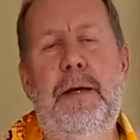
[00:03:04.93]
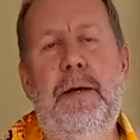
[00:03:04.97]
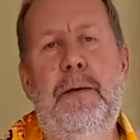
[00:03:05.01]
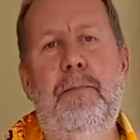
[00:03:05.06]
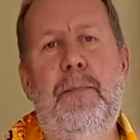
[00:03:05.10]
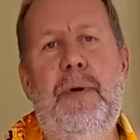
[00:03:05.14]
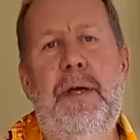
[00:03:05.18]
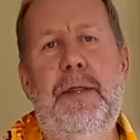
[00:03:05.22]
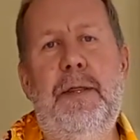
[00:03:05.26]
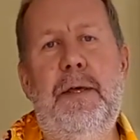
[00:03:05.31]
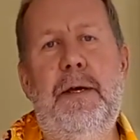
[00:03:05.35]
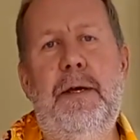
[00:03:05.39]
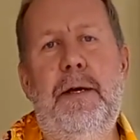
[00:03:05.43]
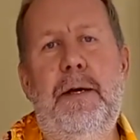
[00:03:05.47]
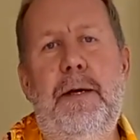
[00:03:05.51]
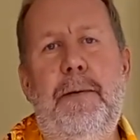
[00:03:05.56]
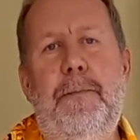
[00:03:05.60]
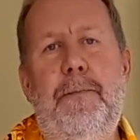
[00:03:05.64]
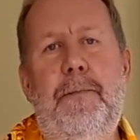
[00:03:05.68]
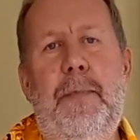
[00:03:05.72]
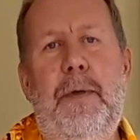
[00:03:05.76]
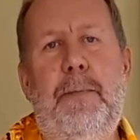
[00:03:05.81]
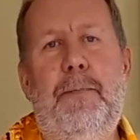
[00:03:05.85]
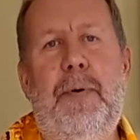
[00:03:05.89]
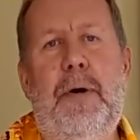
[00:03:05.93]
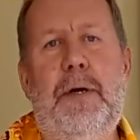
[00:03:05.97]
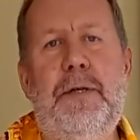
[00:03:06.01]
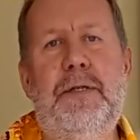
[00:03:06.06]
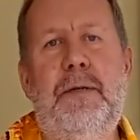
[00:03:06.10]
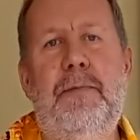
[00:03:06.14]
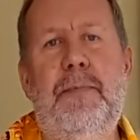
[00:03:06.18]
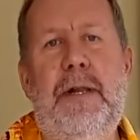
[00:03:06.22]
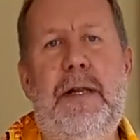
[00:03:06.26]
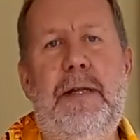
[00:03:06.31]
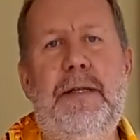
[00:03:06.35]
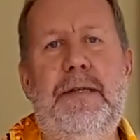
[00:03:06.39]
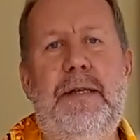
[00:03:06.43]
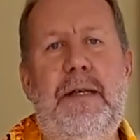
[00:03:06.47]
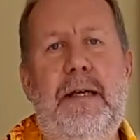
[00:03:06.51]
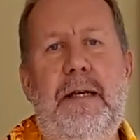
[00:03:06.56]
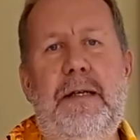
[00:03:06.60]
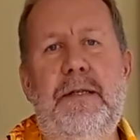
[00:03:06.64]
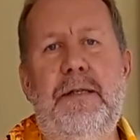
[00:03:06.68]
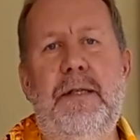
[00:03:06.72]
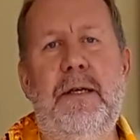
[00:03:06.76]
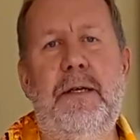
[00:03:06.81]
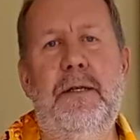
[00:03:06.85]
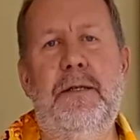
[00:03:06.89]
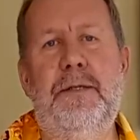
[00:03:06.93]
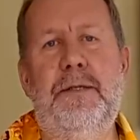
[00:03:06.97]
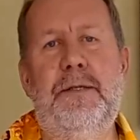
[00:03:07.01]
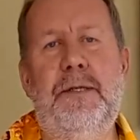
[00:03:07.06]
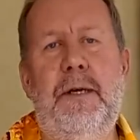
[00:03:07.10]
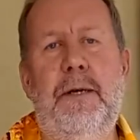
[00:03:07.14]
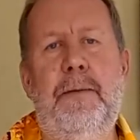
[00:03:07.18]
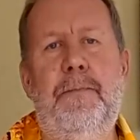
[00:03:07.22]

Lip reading: But the possibility is that